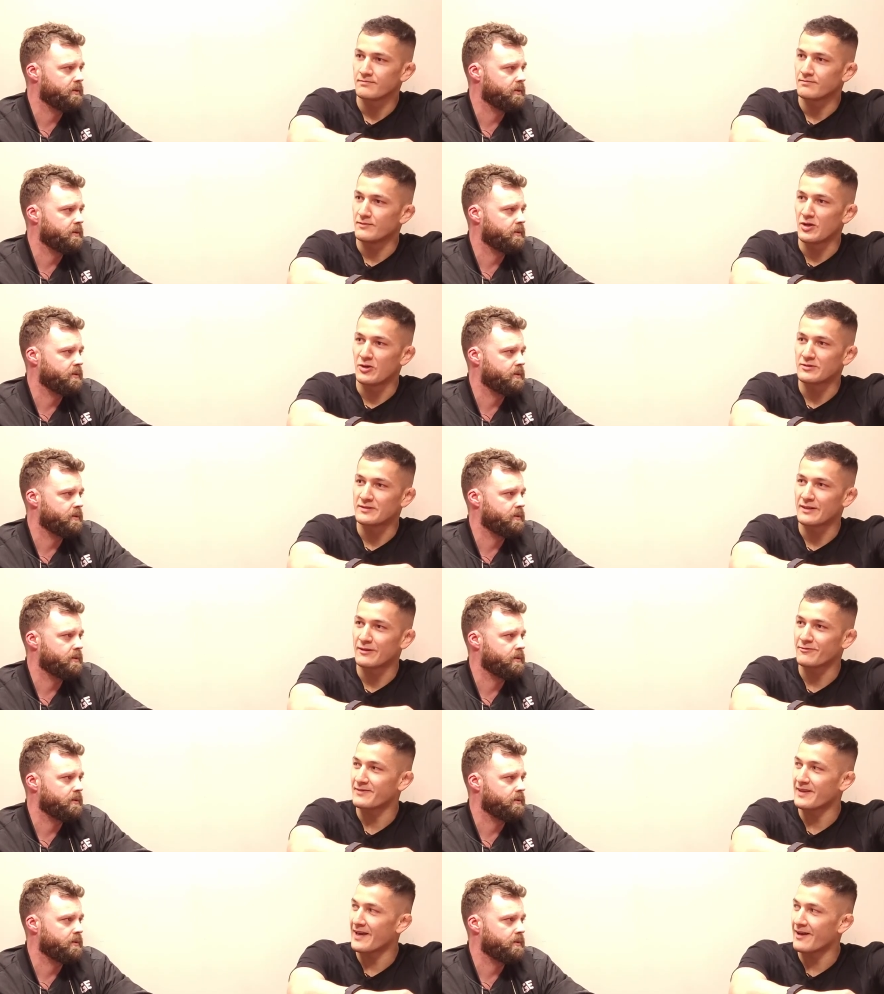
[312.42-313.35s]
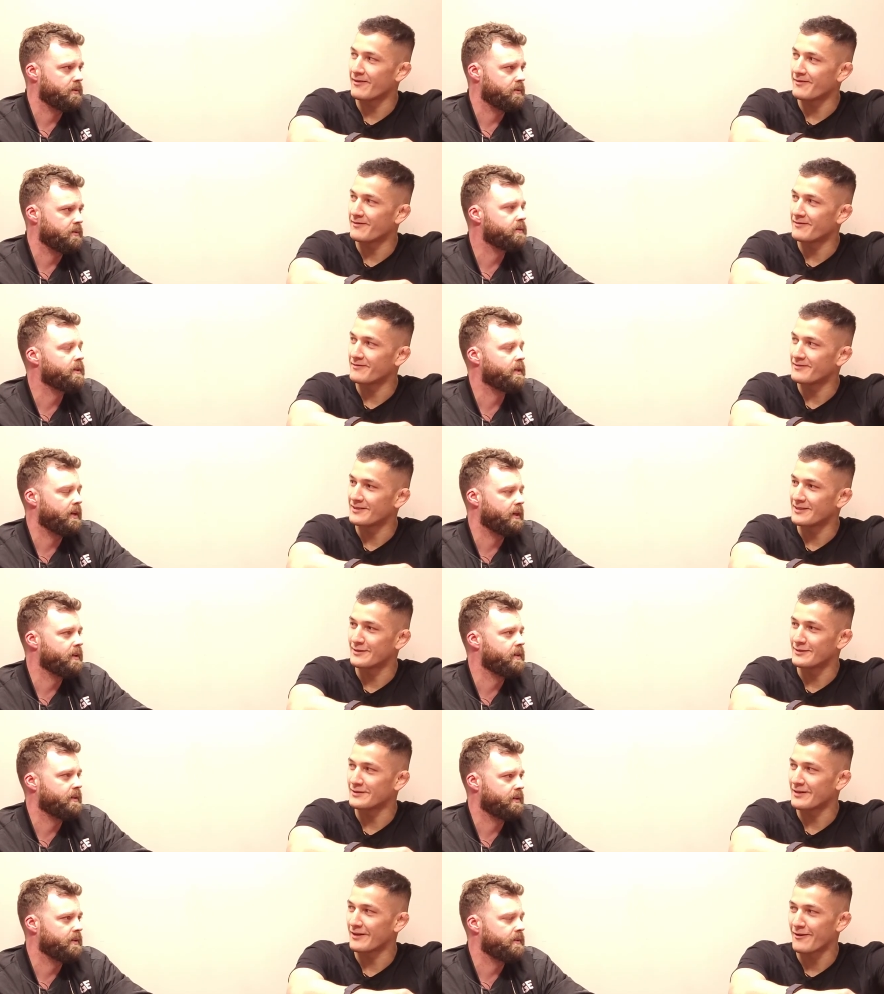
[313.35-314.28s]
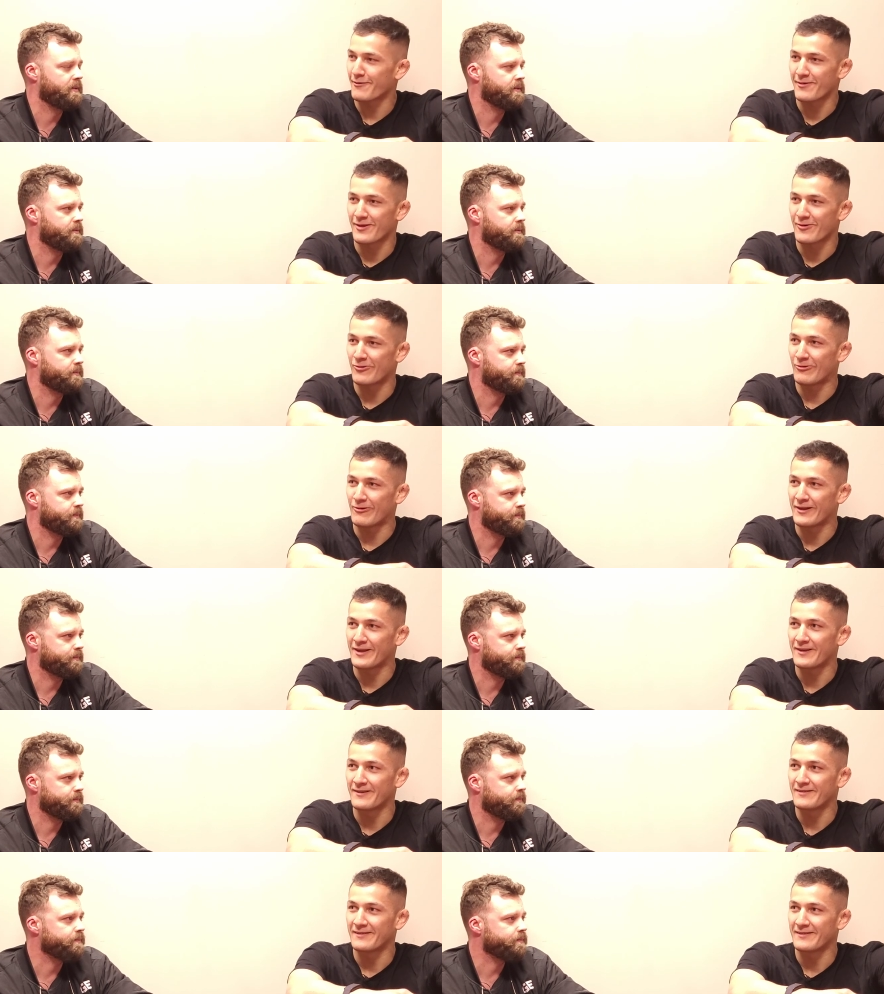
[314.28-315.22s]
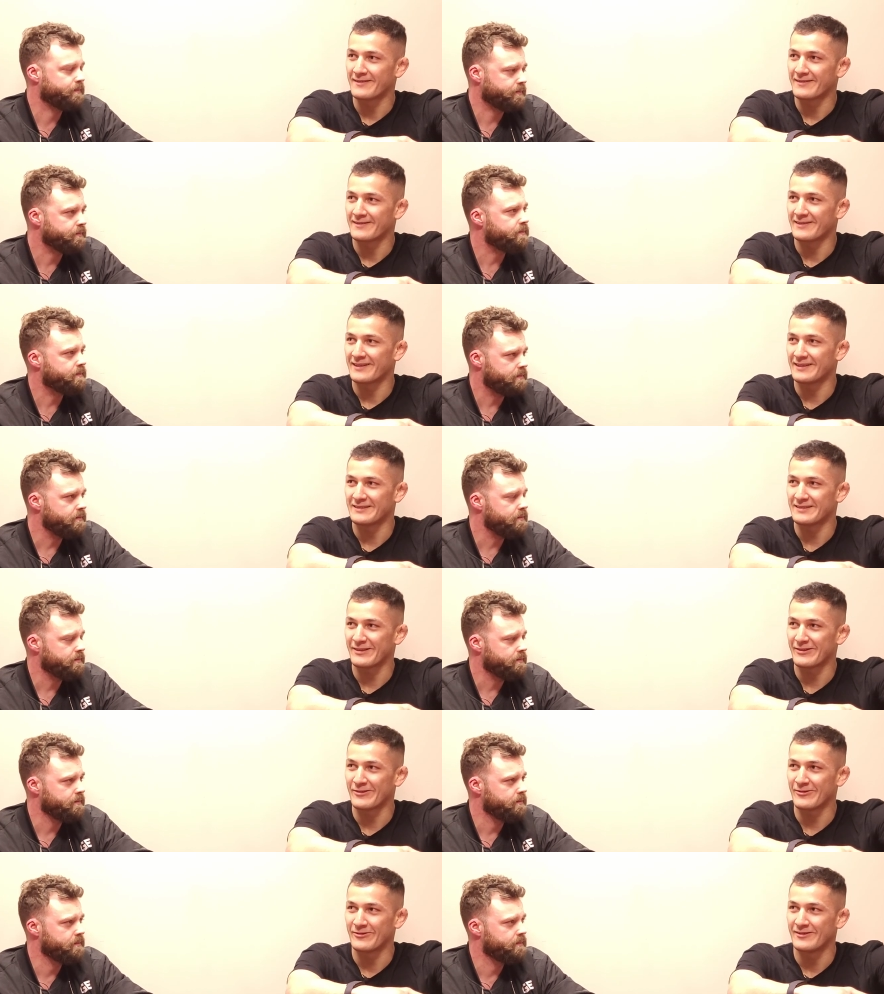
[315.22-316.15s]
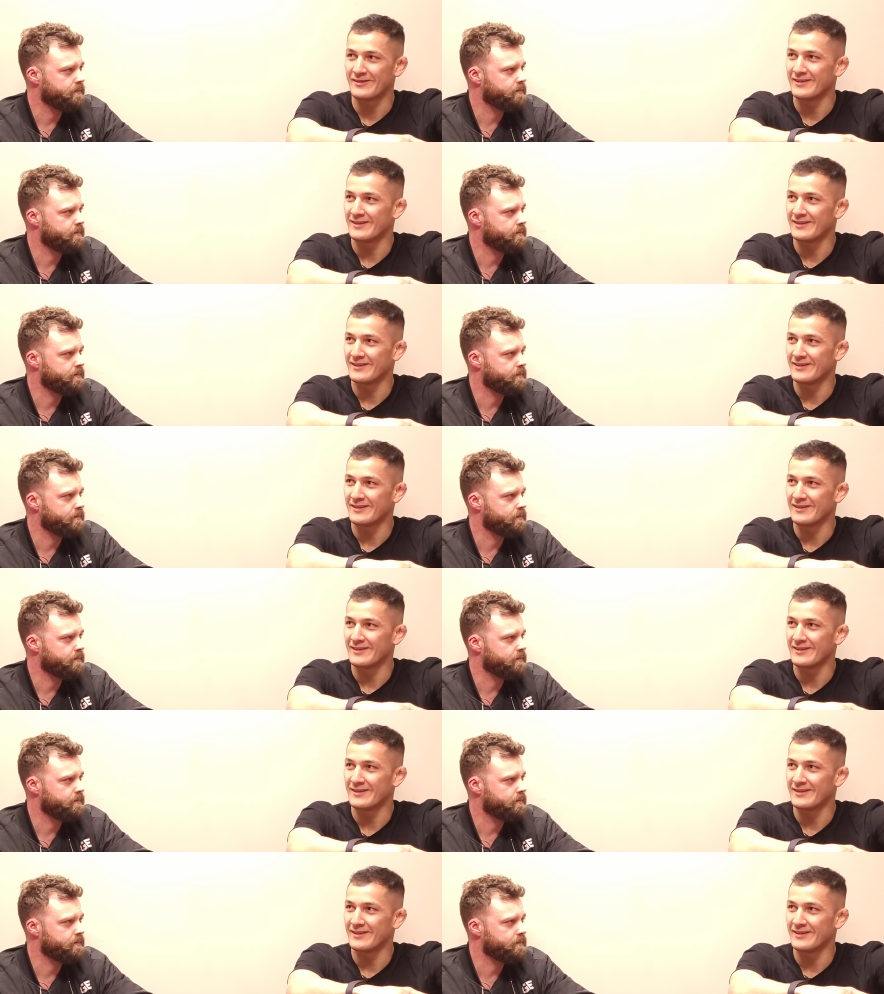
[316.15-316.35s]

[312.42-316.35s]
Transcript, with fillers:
Speaker 1: no self doubt. Yeah, it's got to be all in. There's no.